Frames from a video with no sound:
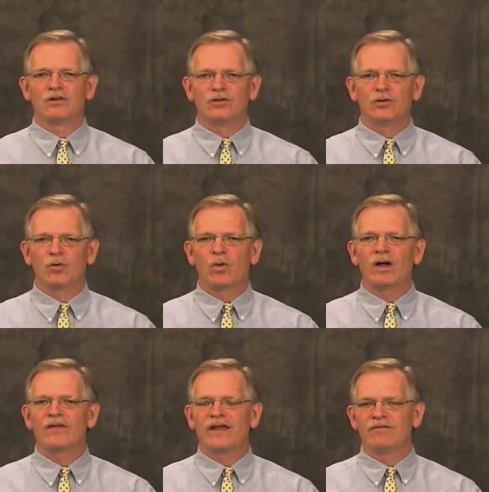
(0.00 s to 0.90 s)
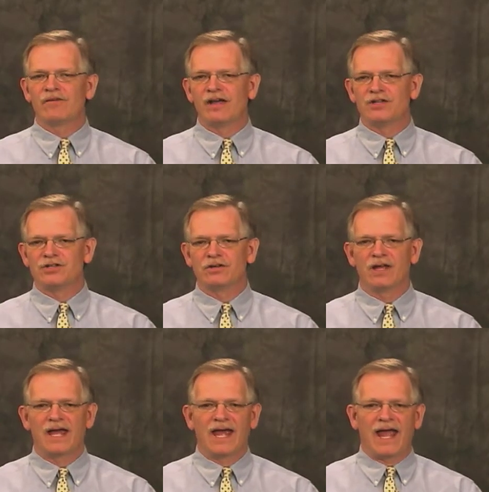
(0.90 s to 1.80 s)
to quell that invasion,
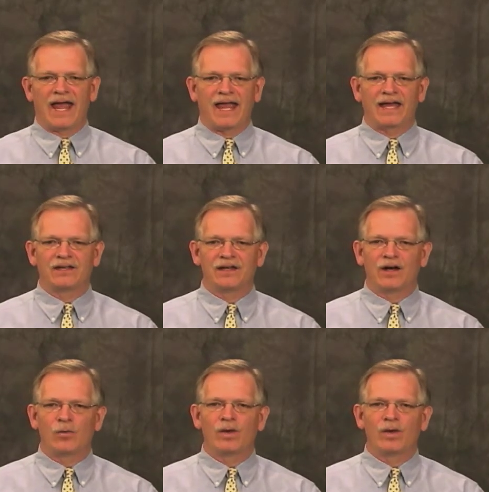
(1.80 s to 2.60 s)
and uh,